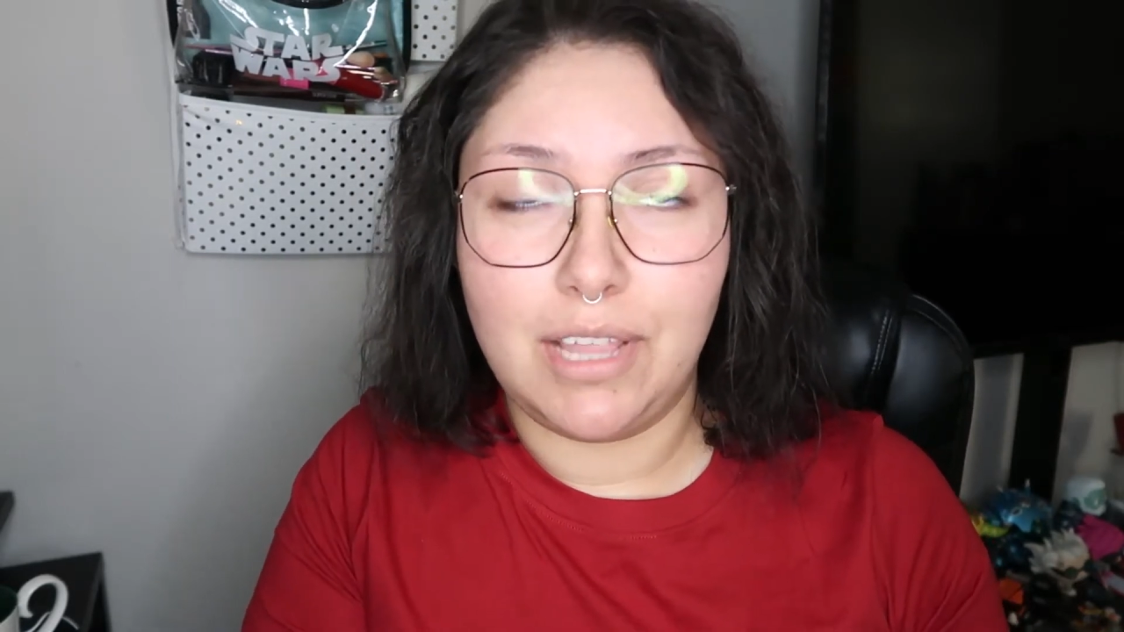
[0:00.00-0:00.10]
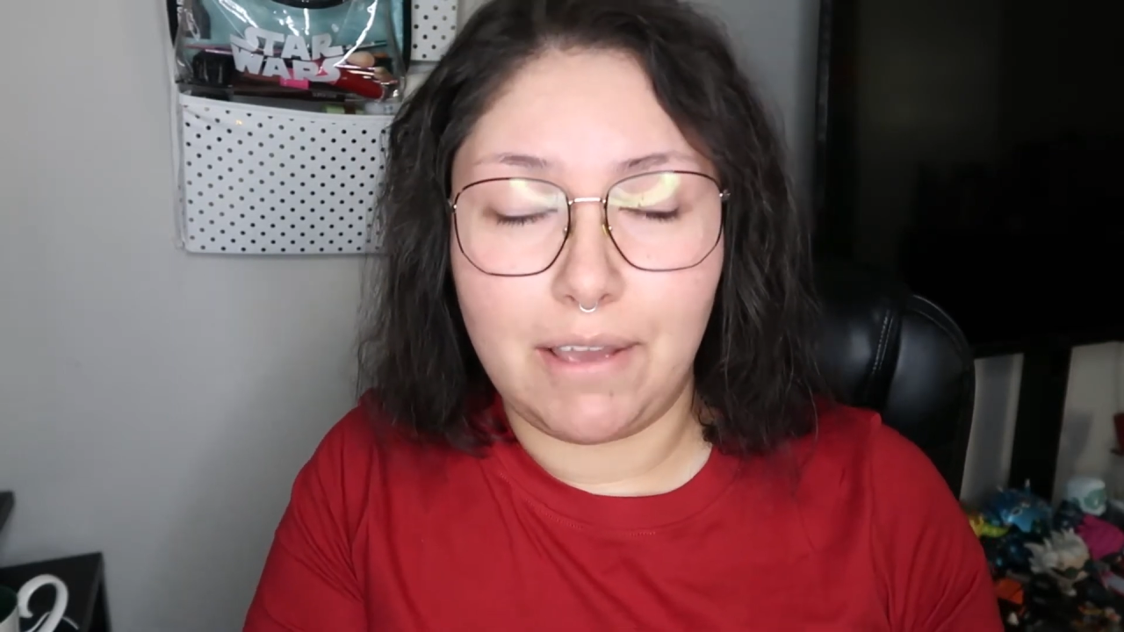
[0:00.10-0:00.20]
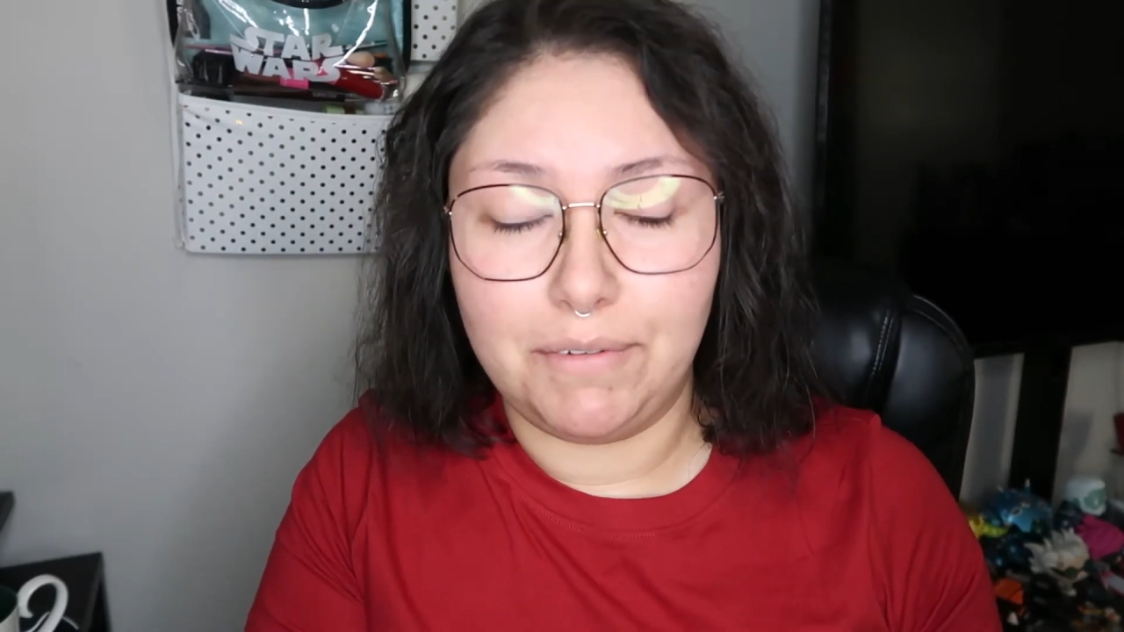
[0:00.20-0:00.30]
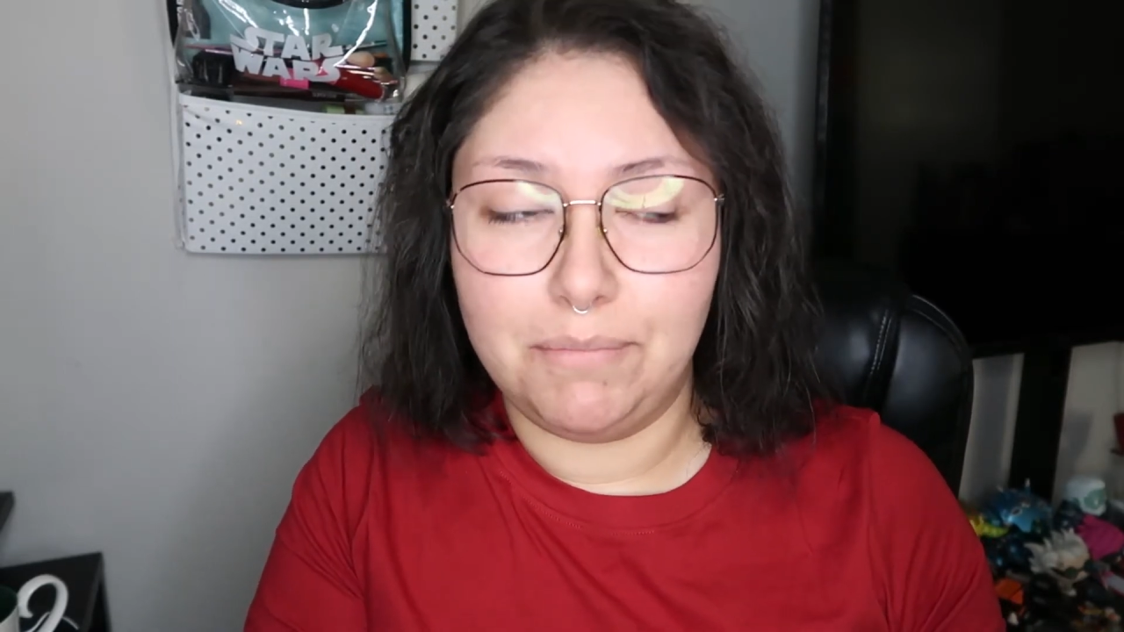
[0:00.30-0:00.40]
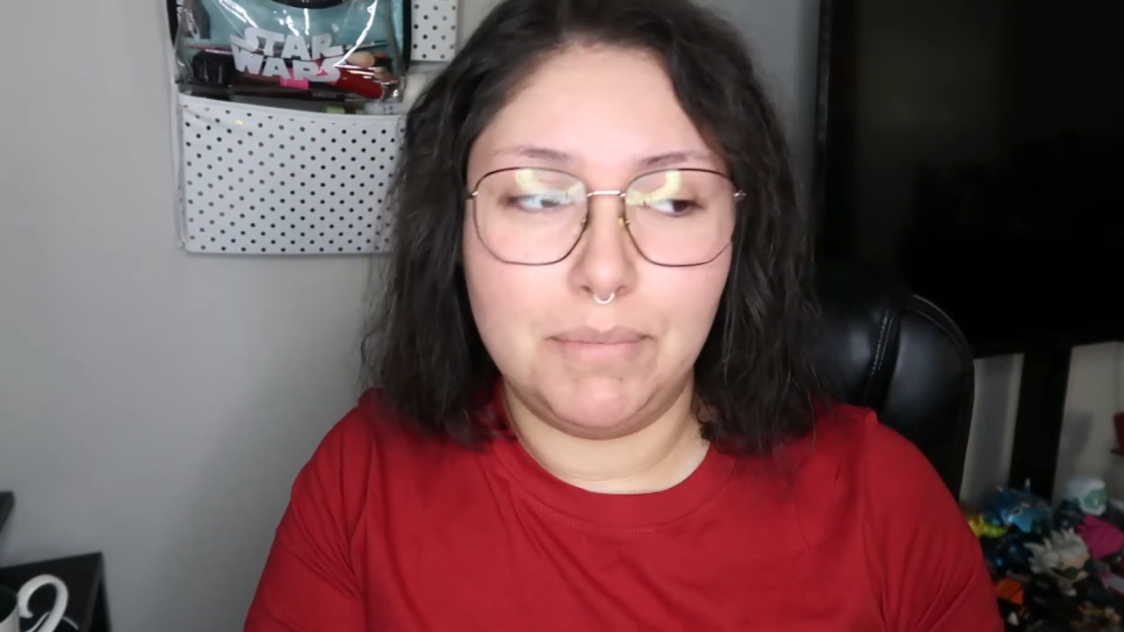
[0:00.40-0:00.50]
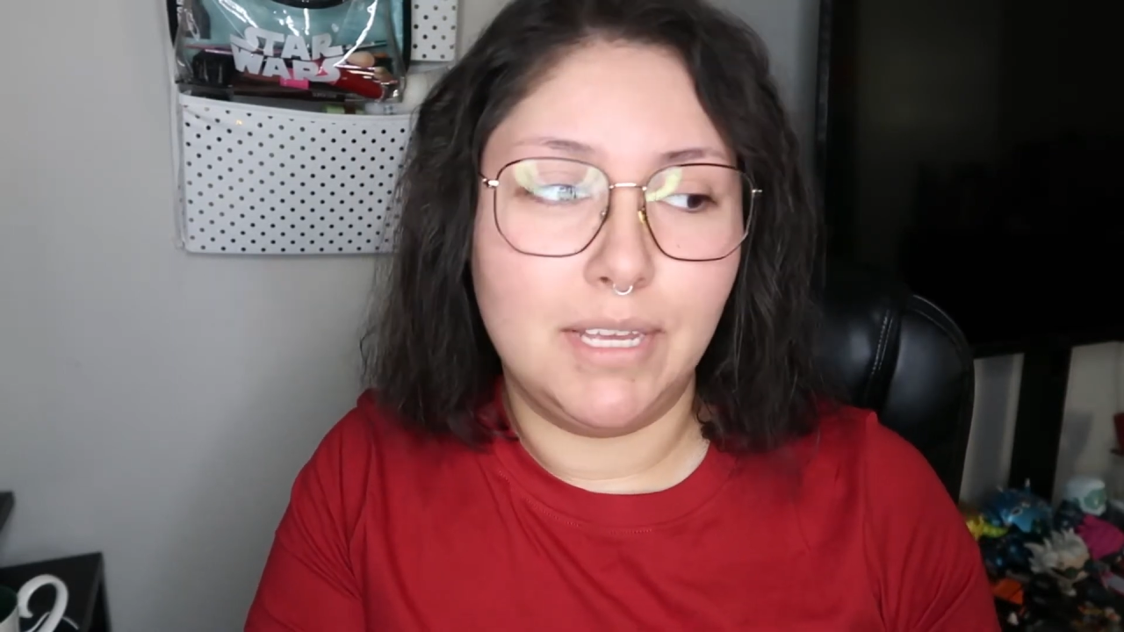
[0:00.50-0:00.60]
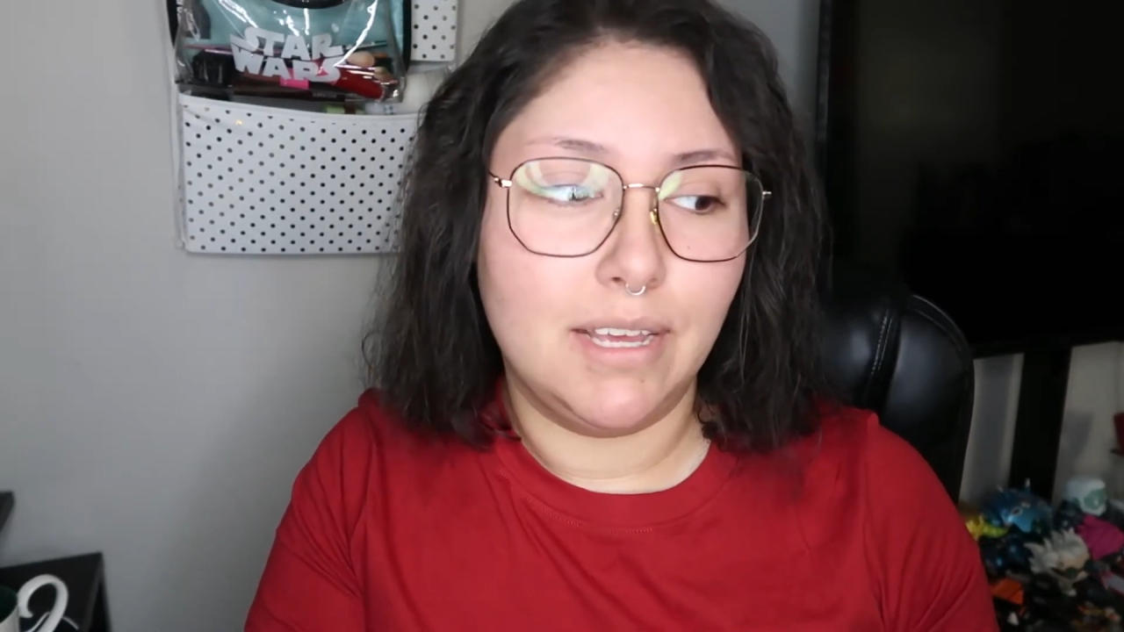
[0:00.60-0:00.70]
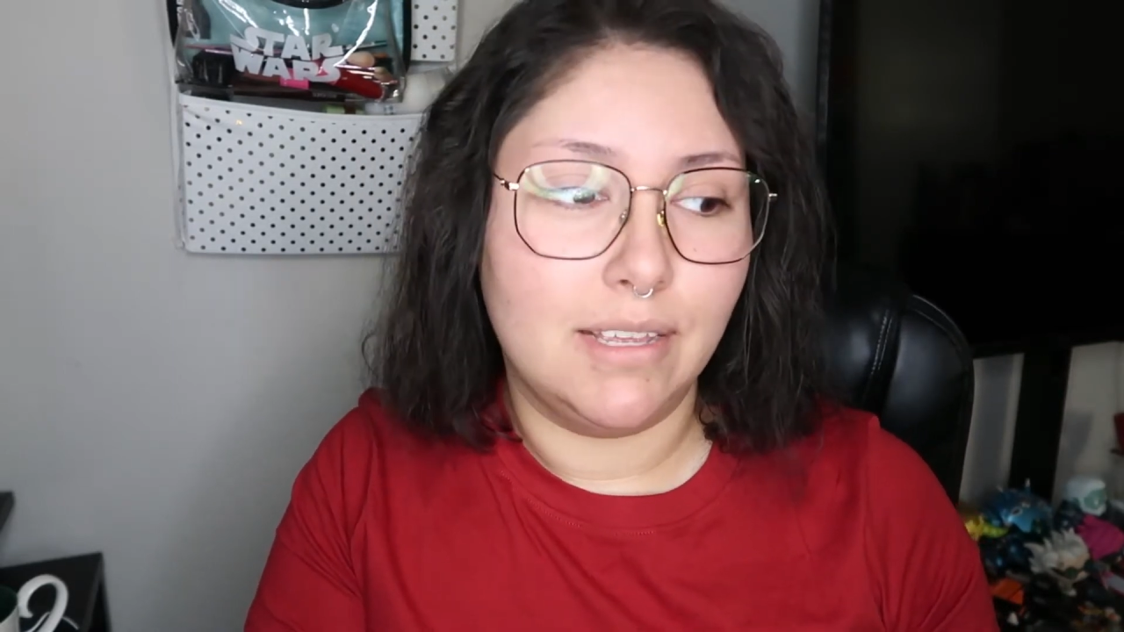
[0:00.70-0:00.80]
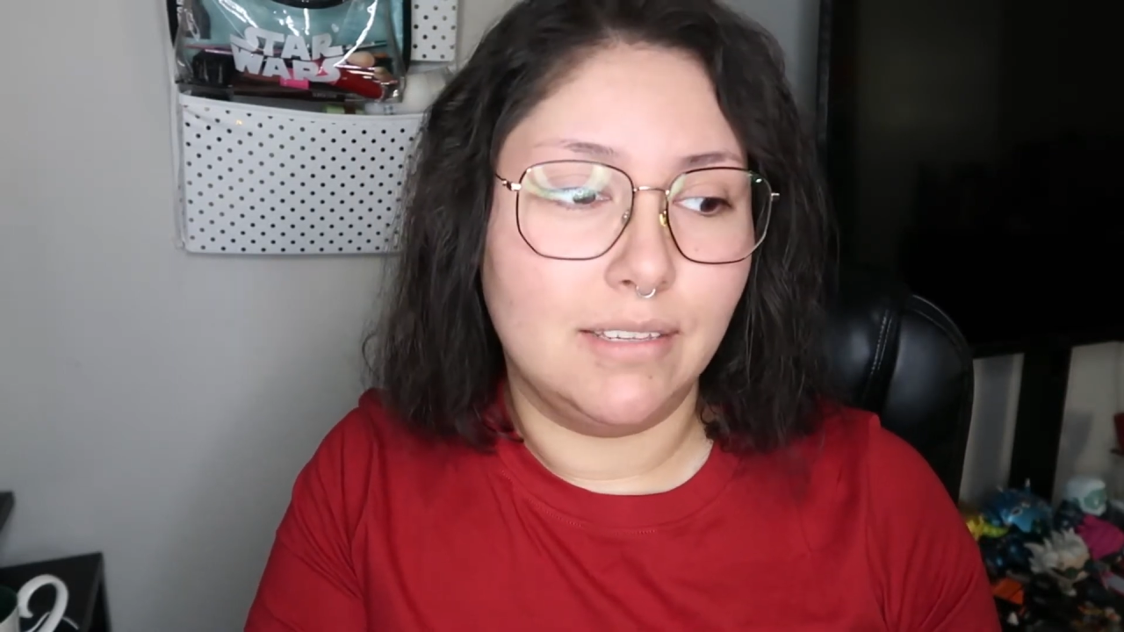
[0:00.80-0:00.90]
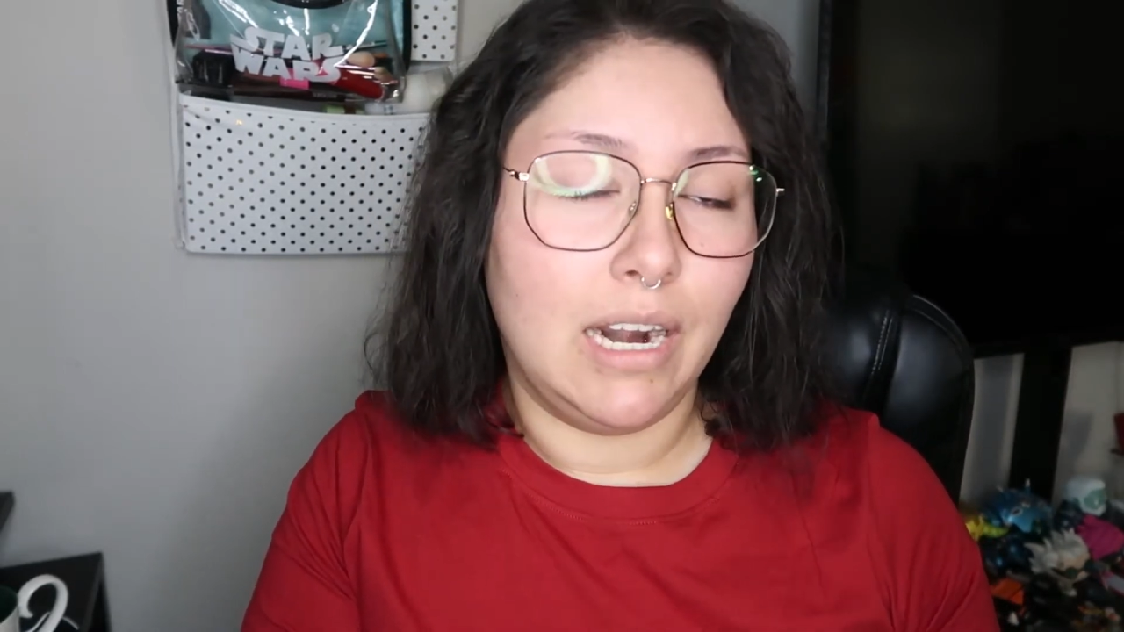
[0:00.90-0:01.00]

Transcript: haven't because